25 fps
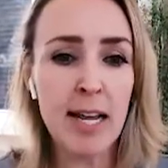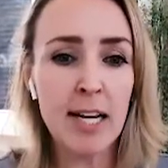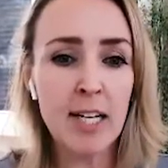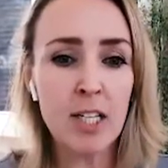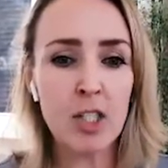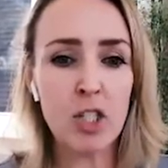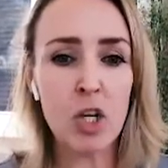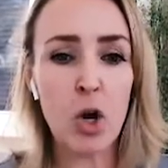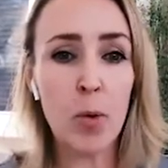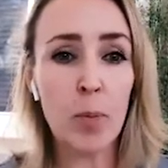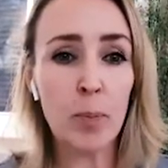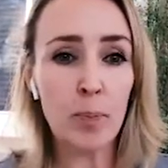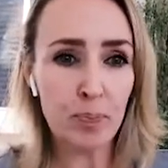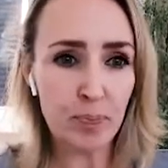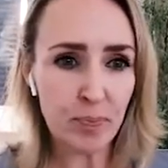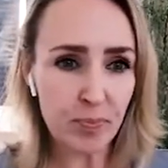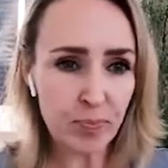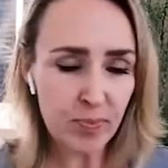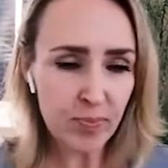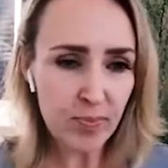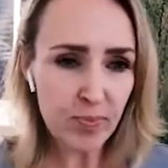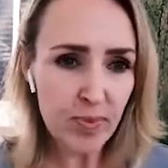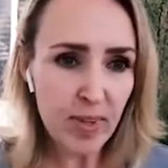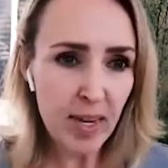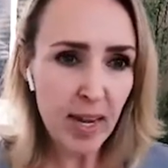So
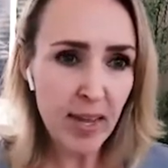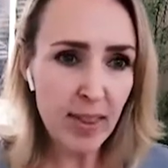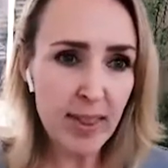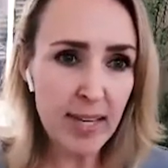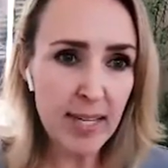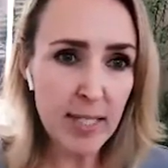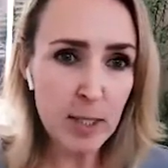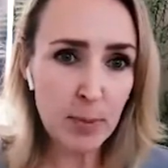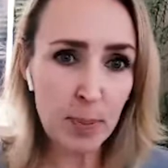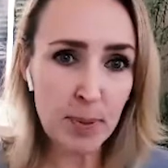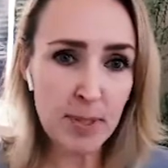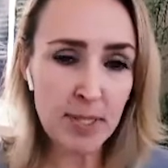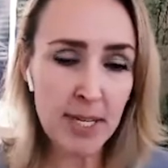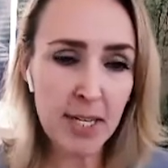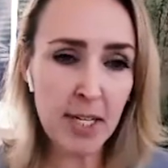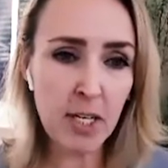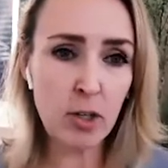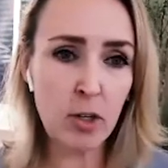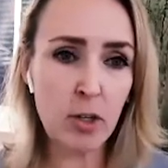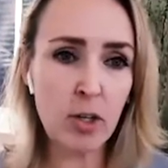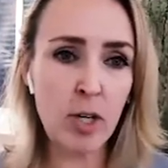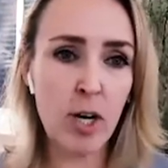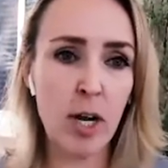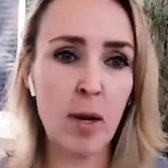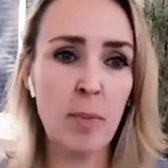this
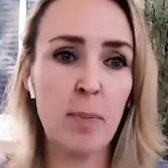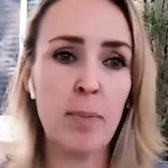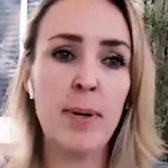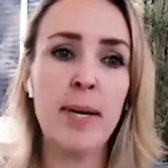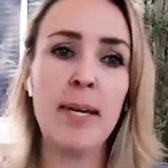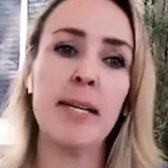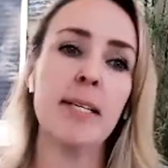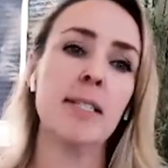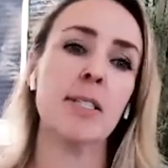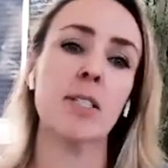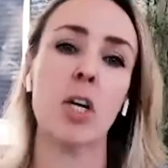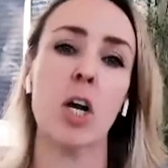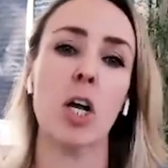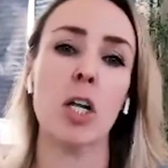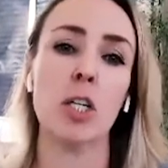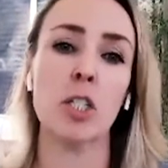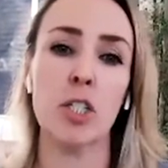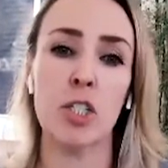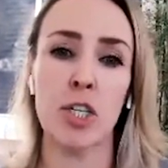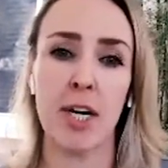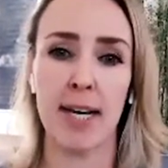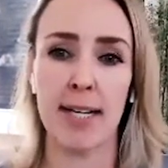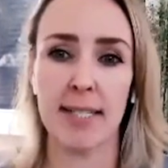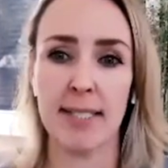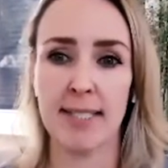particular company is called
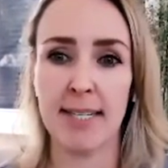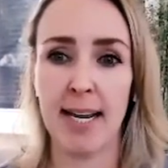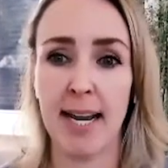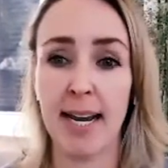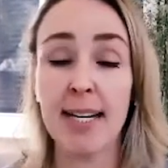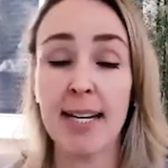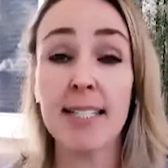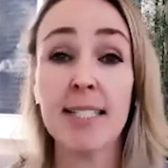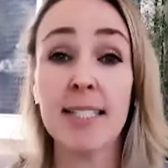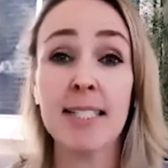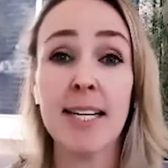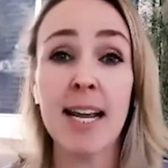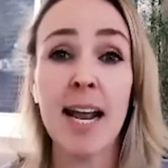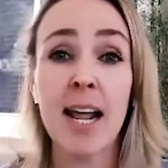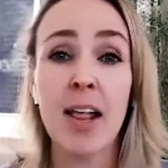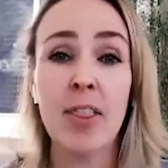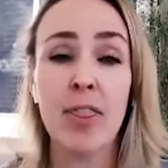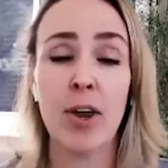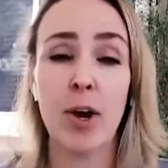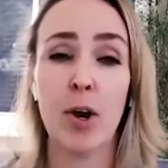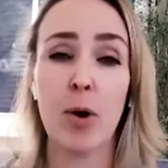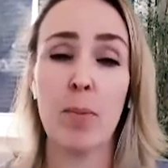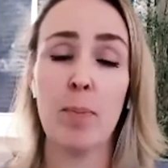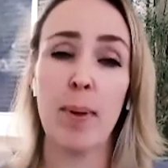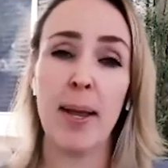JSX.
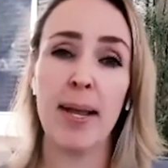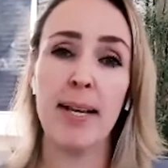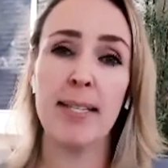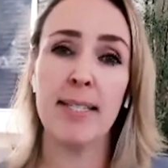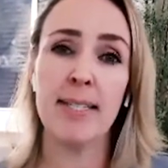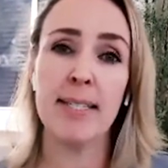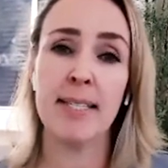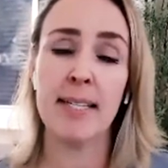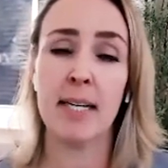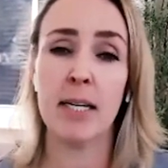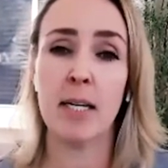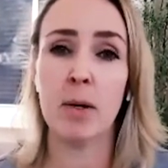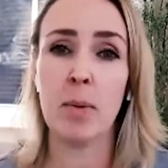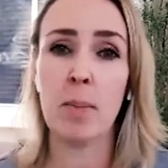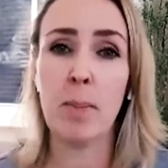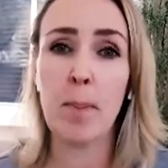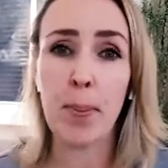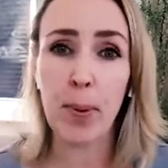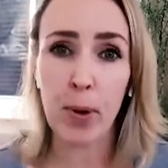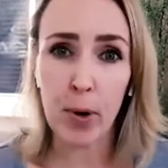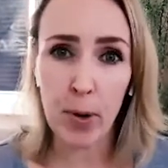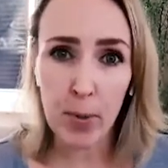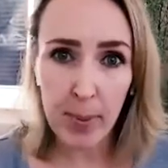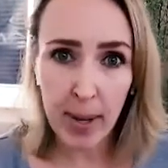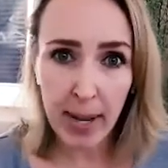They're based in
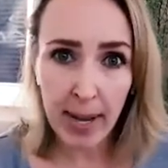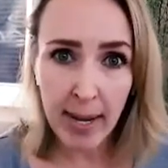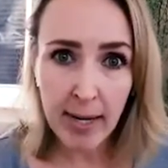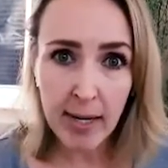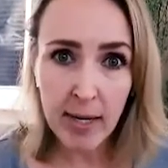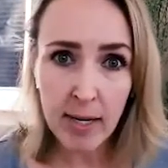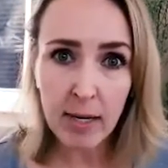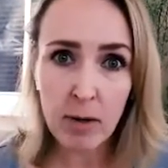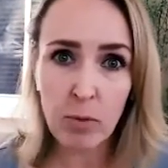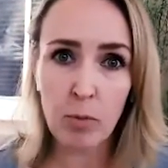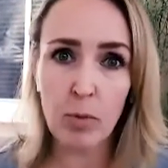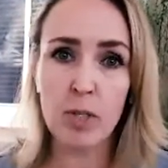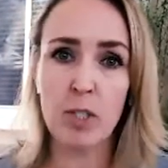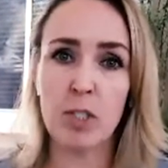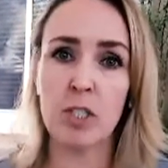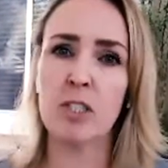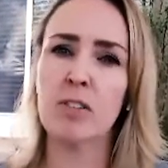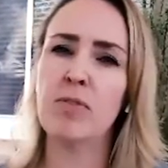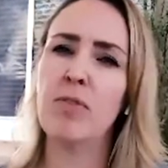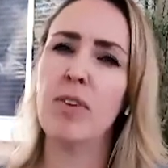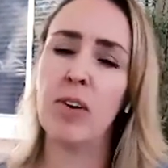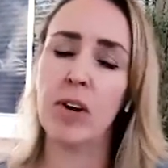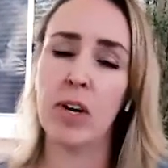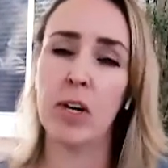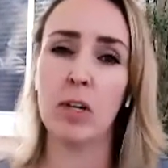Burbank, which is
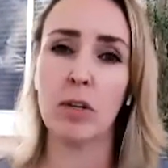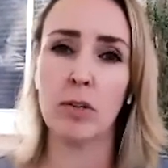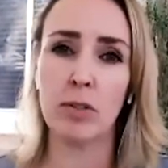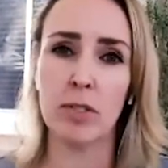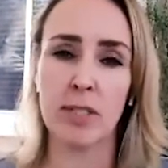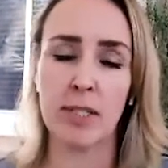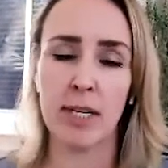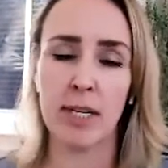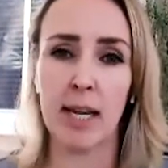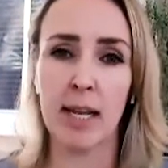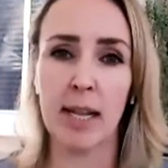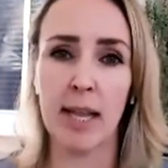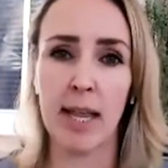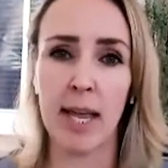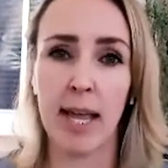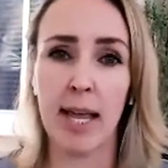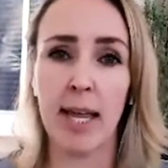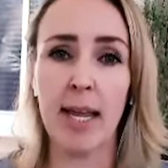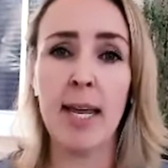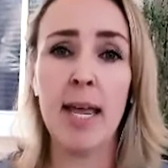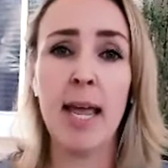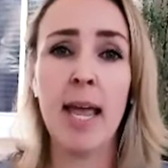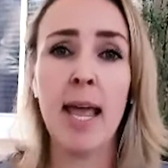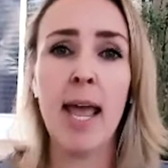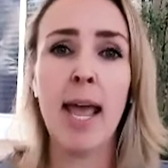very close to LA,
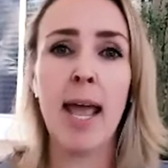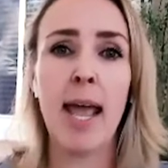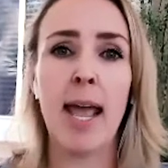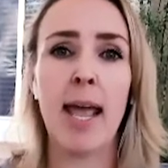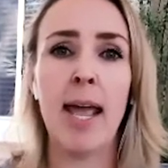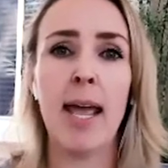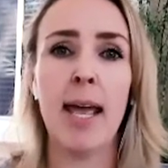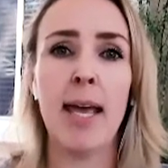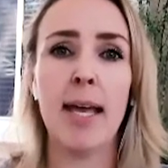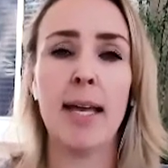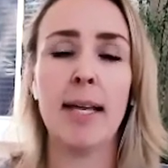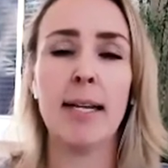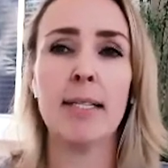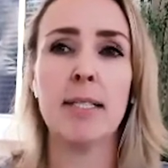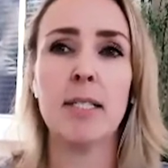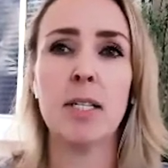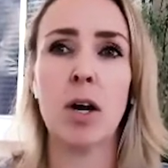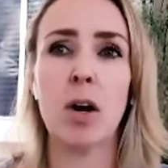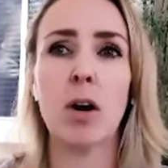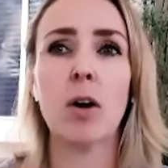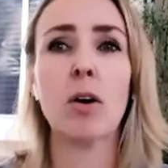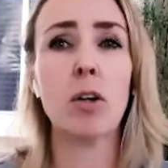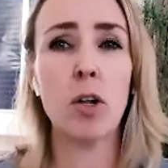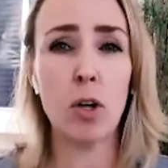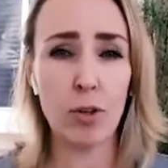and
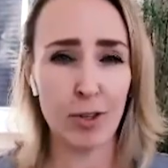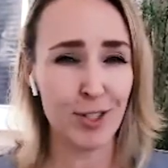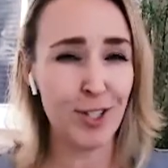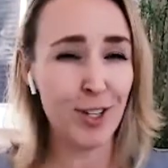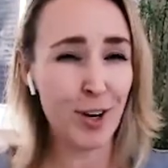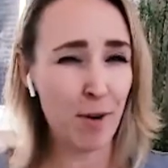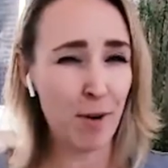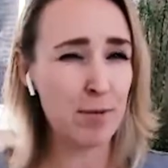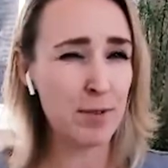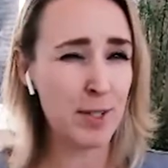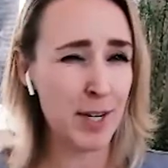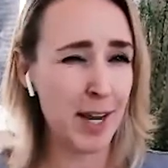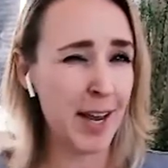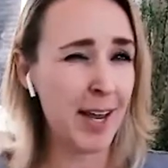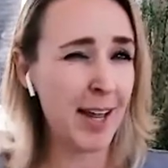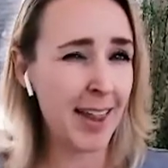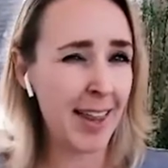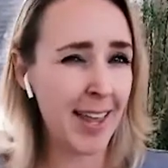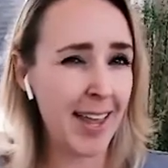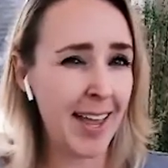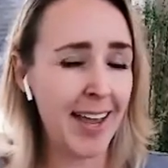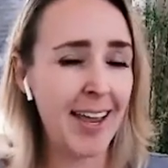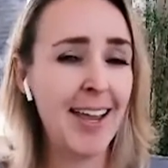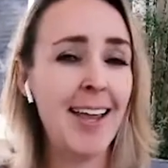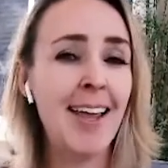are close enough to
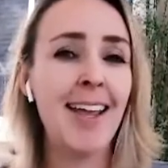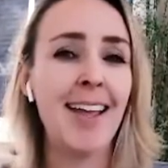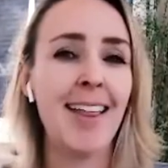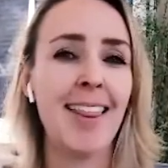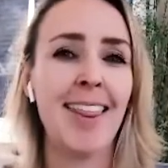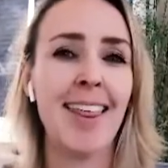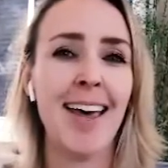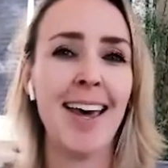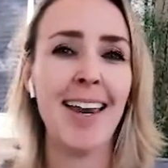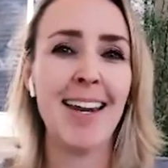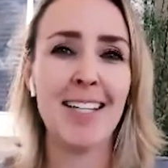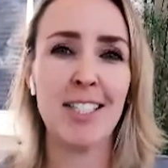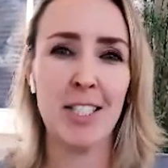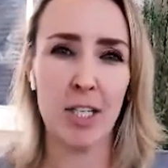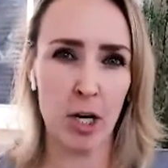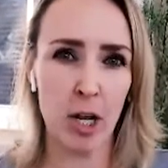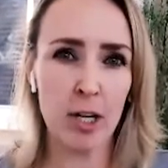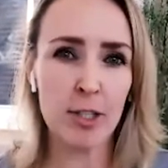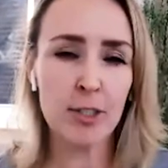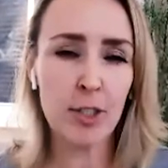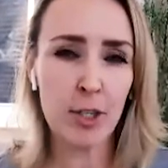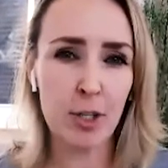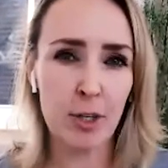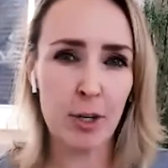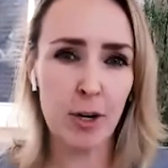LA that it's an
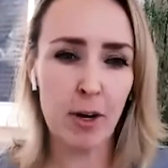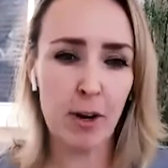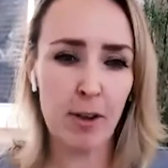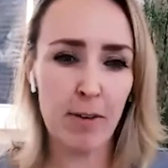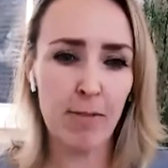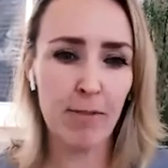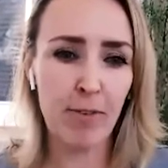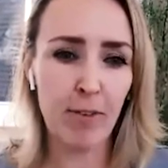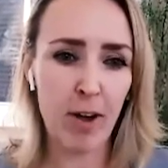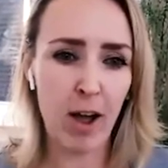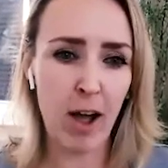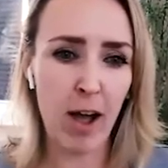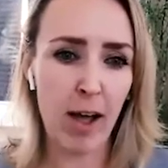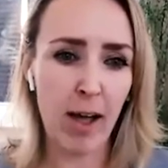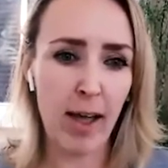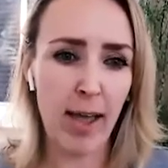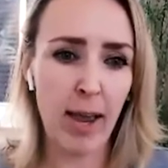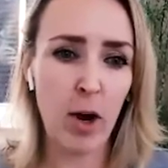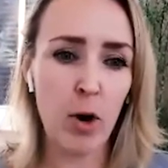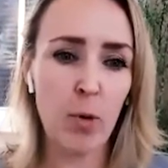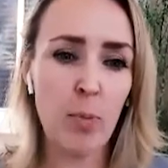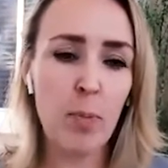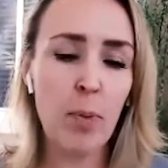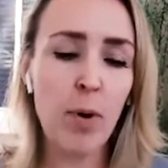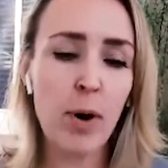alternative
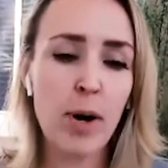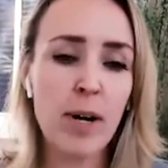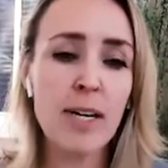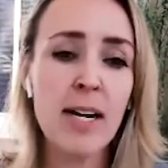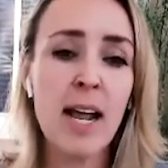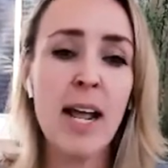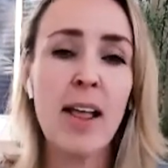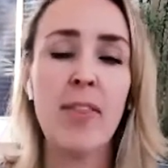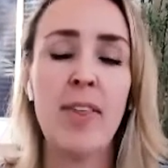airport.